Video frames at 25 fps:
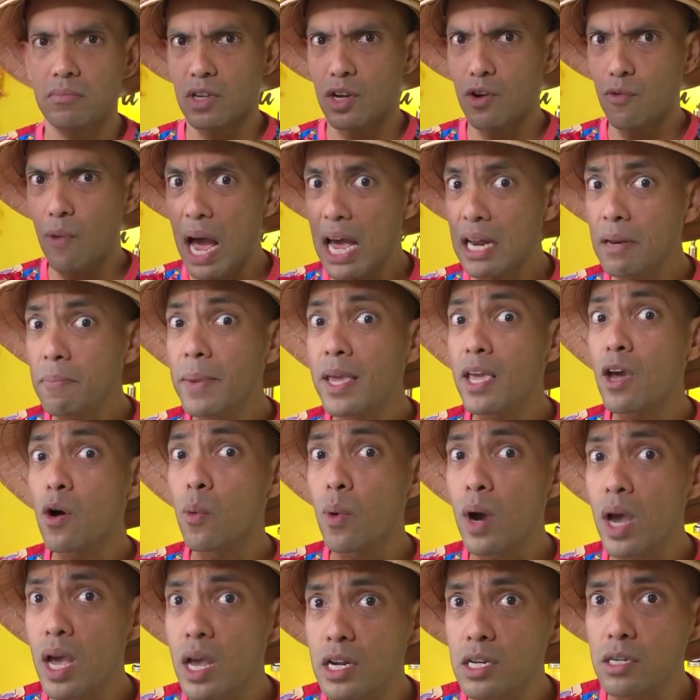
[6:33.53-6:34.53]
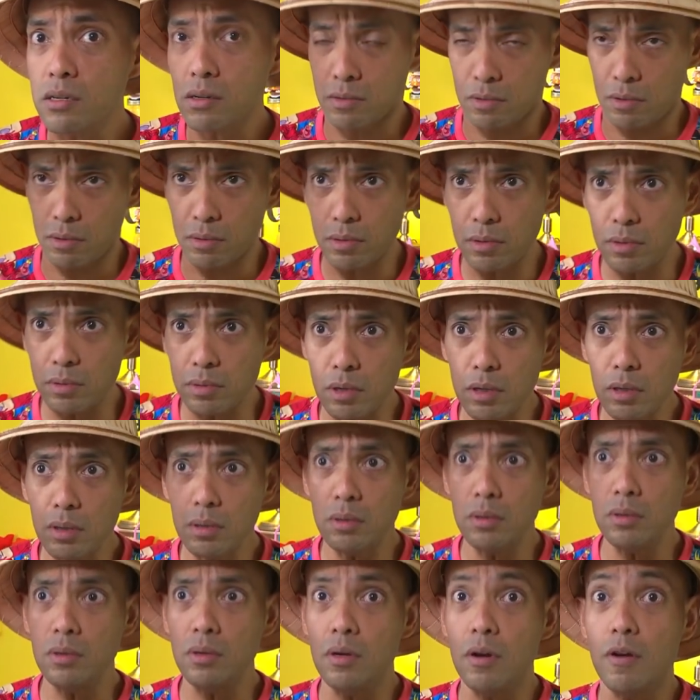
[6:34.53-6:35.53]
grant me a wish
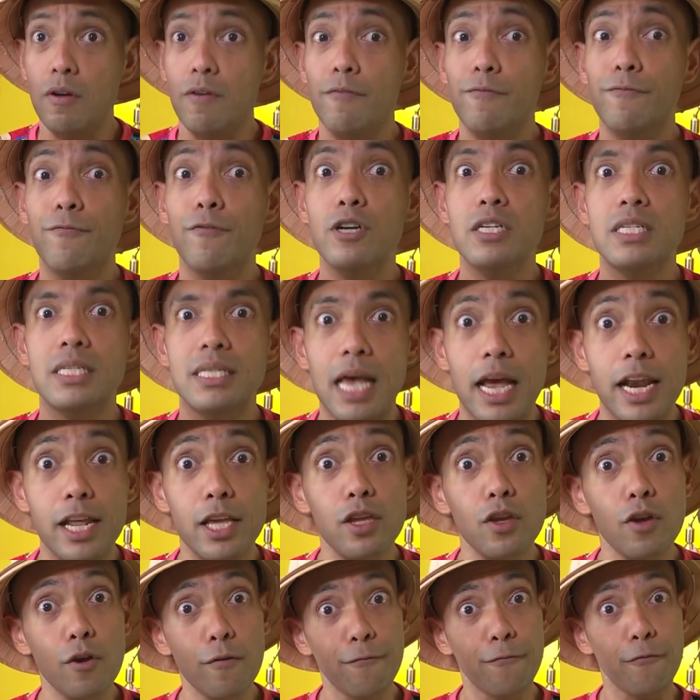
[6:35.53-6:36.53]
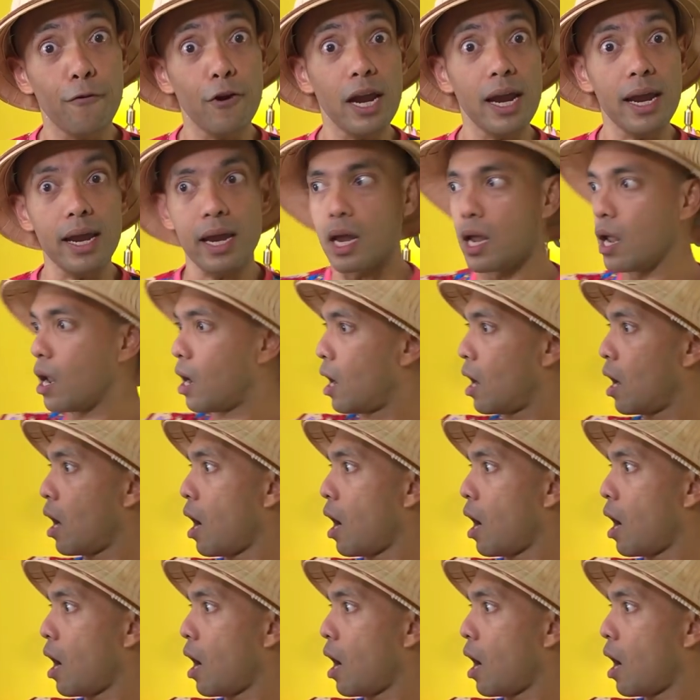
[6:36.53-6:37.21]
for setting you free.